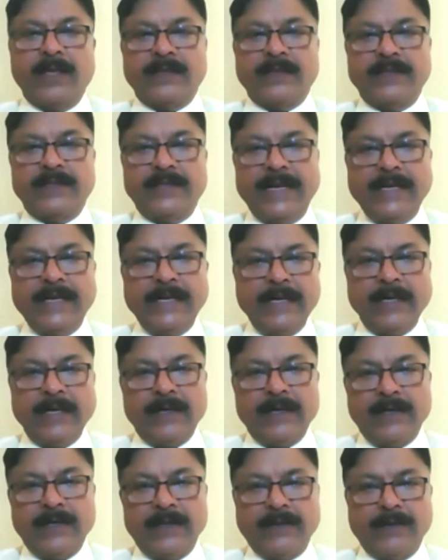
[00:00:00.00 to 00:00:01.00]

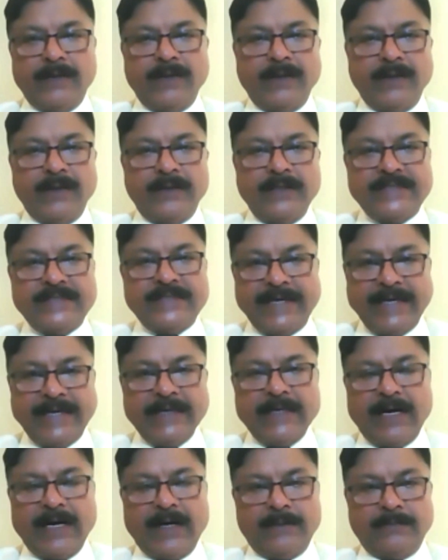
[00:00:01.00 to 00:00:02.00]
Then the
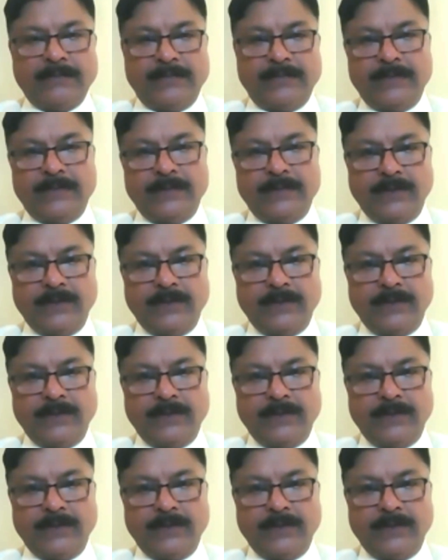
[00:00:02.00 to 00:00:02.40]
second arm